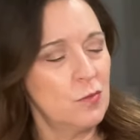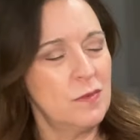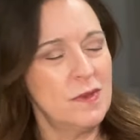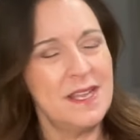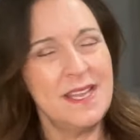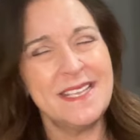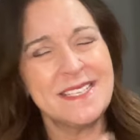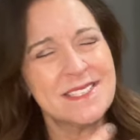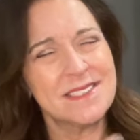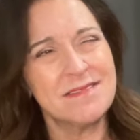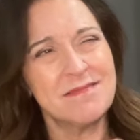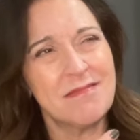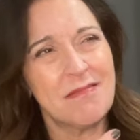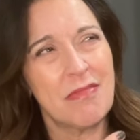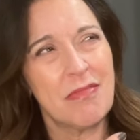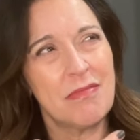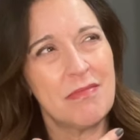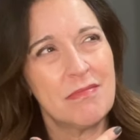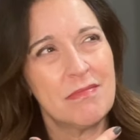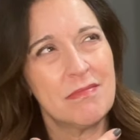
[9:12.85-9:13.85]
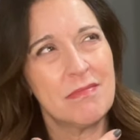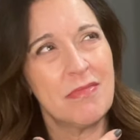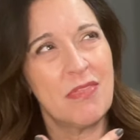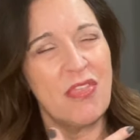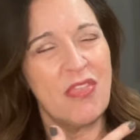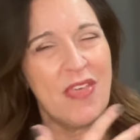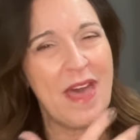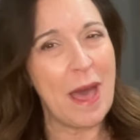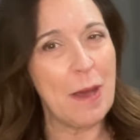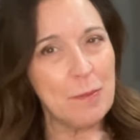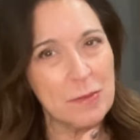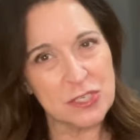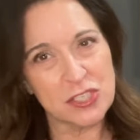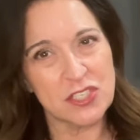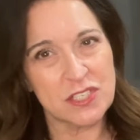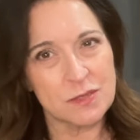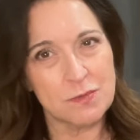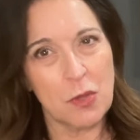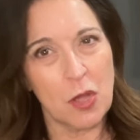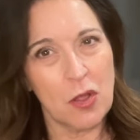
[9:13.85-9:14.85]
isn't that much
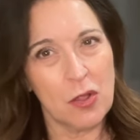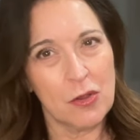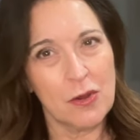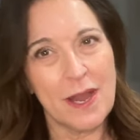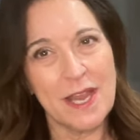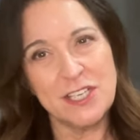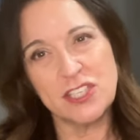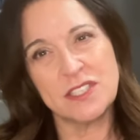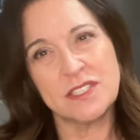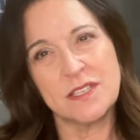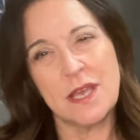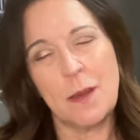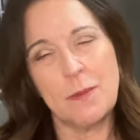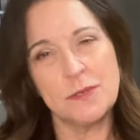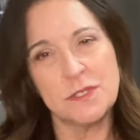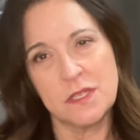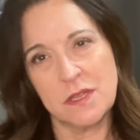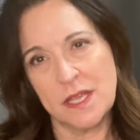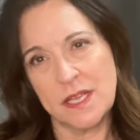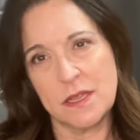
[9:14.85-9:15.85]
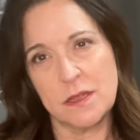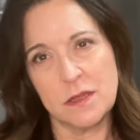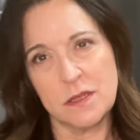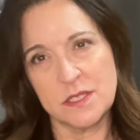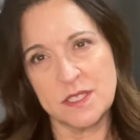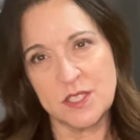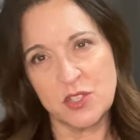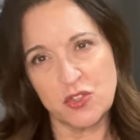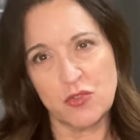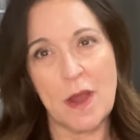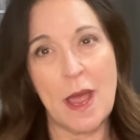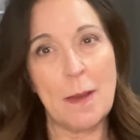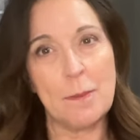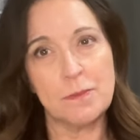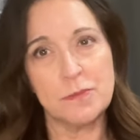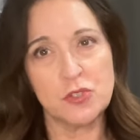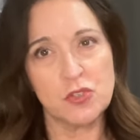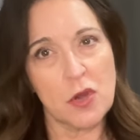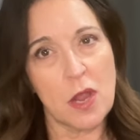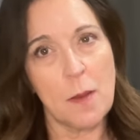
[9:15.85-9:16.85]
smaller. I just happen to like the
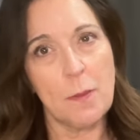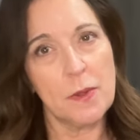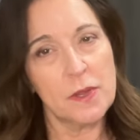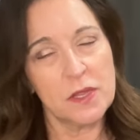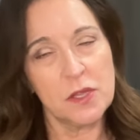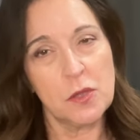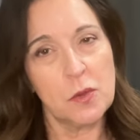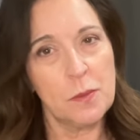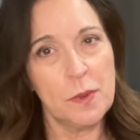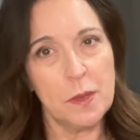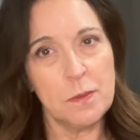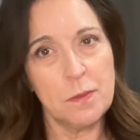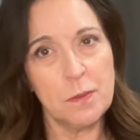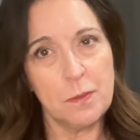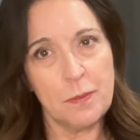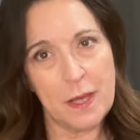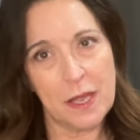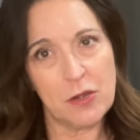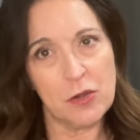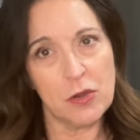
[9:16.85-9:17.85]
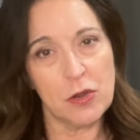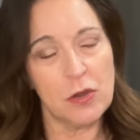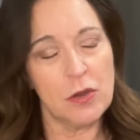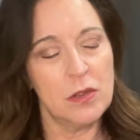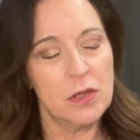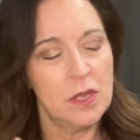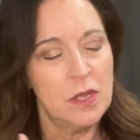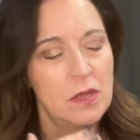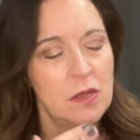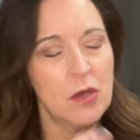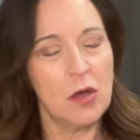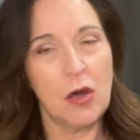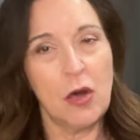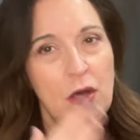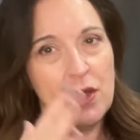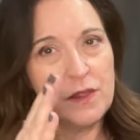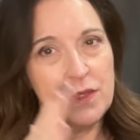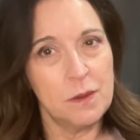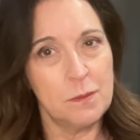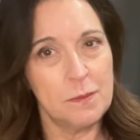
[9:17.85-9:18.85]
strap drop a little bit better
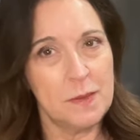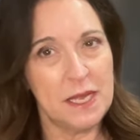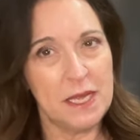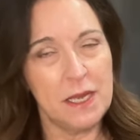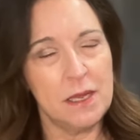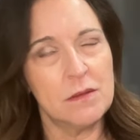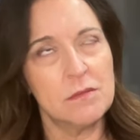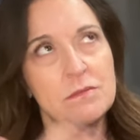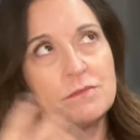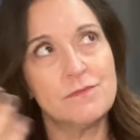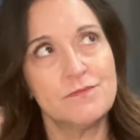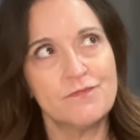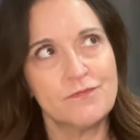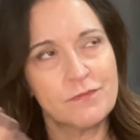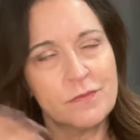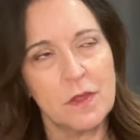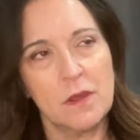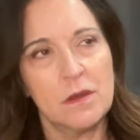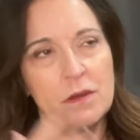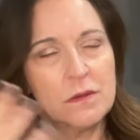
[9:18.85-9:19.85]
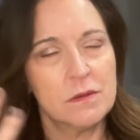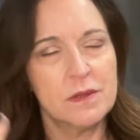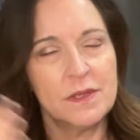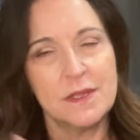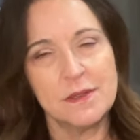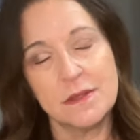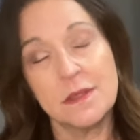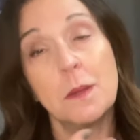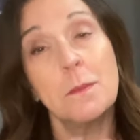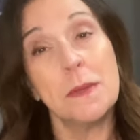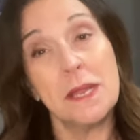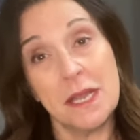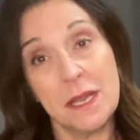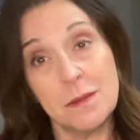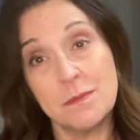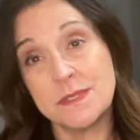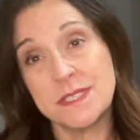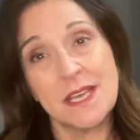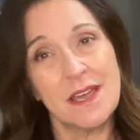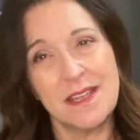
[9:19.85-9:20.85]
on the medium. The
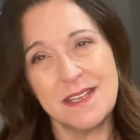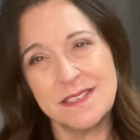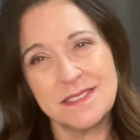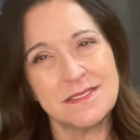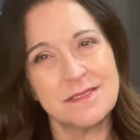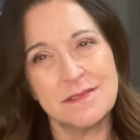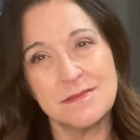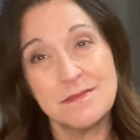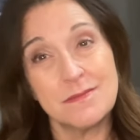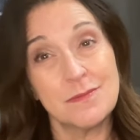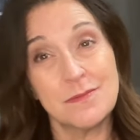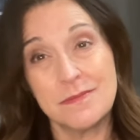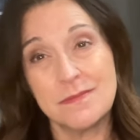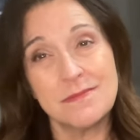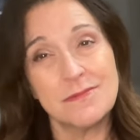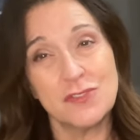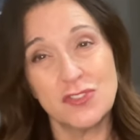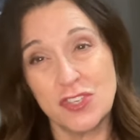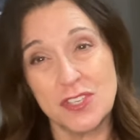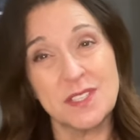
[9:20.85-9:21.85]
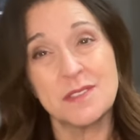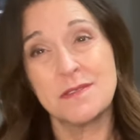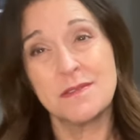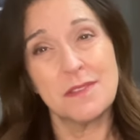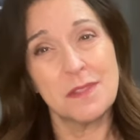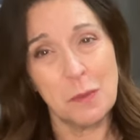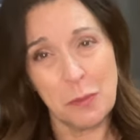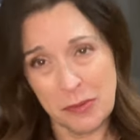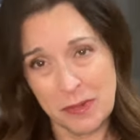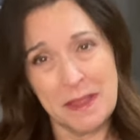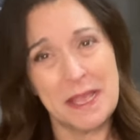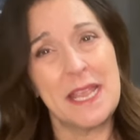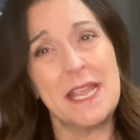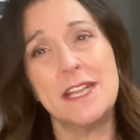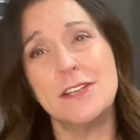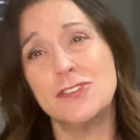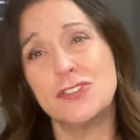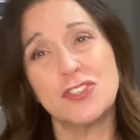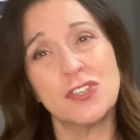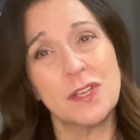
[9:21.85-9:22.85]
medium size, just the
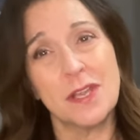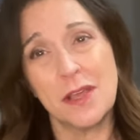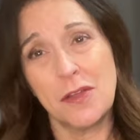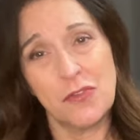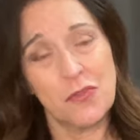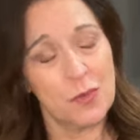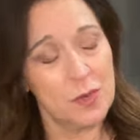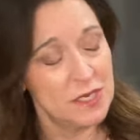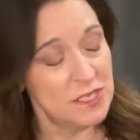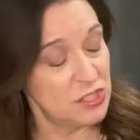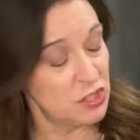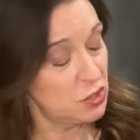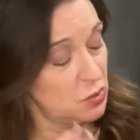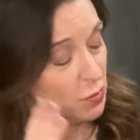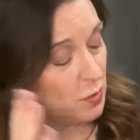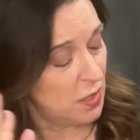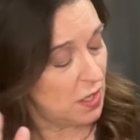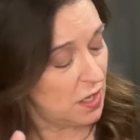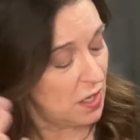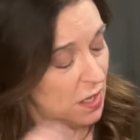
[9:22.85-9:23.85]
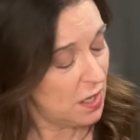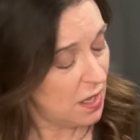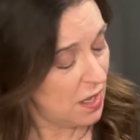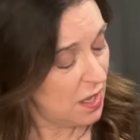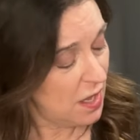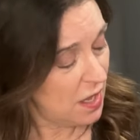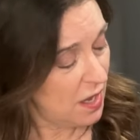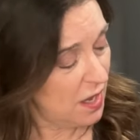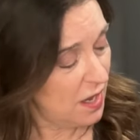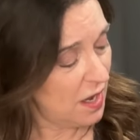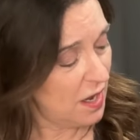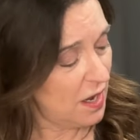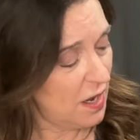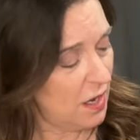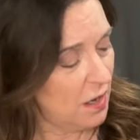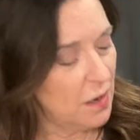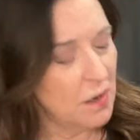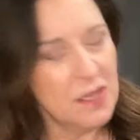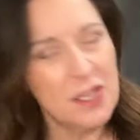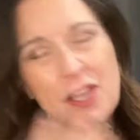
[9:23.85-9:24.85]
plain Chanel twenty-two.
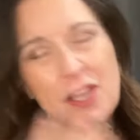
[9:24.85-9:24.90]
Uh,